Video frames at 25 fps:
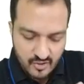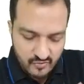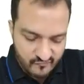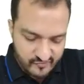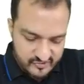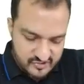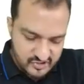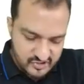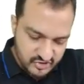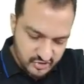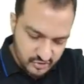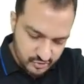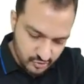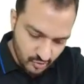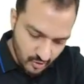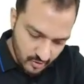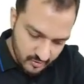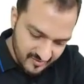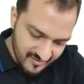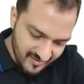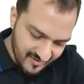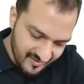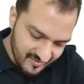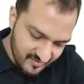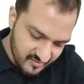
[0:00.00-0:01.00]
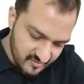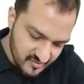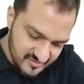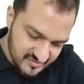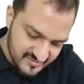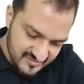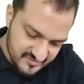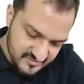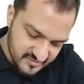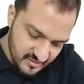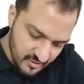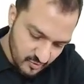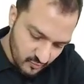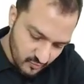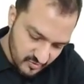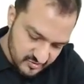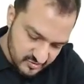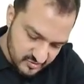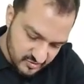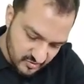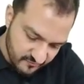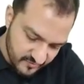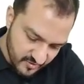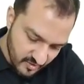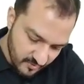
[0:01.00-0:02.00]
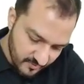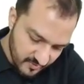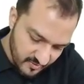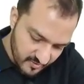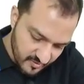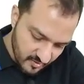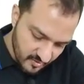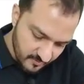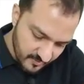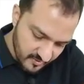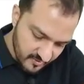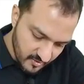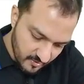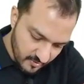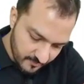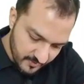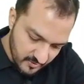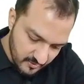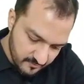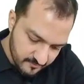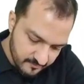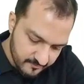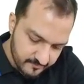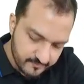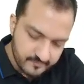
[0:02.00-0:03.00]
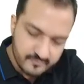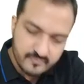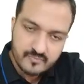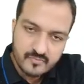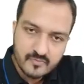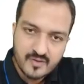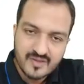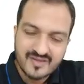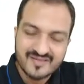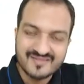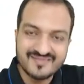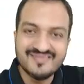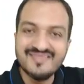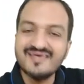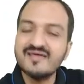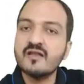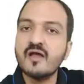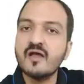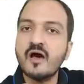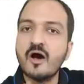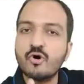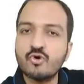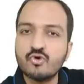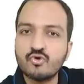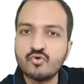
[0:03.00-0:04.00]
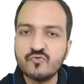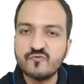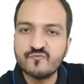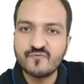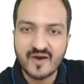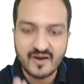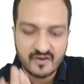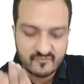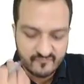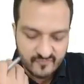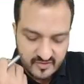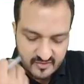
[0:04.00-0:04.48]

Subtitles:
which is not in this sequence of double double double, then how to find?